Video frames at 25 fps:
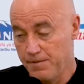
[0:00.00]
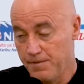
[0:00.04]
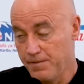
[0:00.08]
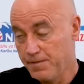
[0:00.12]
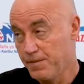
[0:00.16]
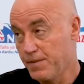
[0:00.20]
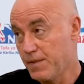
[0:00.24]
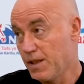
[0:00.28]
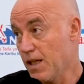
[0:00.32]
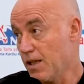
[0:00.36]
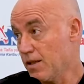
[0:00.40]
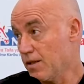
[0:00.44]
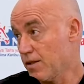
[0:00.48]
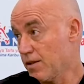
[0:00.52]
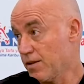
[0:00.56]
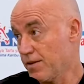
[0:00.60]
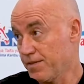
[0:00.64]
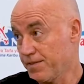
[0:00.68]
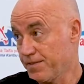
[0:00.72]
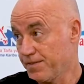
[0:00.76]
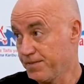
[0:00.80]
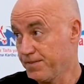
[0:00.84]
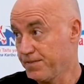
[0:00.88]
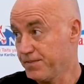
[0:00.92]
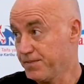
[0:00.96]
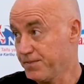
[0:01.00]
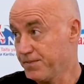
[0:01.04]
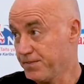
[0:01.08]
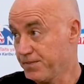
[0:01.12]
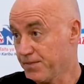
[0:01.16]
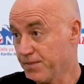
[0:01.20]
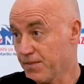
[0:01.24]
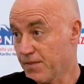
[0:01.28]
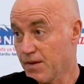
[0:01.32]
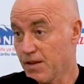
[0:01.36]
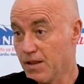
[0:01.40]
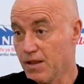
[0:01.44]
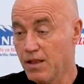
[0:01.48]
Yes,
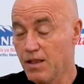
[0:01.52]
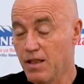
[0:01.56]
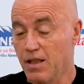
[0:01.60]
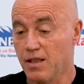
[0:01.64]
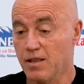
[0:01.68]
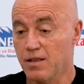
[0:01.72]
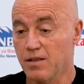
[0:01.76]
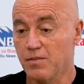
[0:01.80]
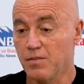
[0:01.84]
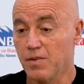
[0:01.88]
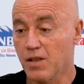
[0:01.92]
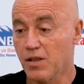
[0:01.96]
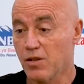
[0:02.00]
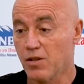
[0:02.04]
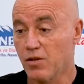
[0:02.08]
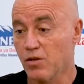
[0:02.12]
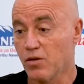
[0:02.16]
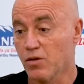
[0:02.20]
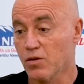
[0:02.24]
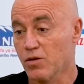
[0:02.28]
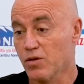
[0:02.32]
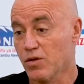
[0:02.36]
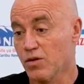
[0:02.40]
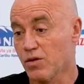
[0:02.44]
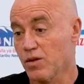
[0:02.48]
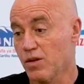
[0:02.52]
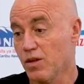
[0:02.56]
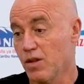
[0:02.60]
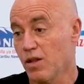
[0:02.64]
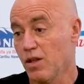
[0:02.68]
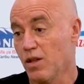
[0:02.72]
because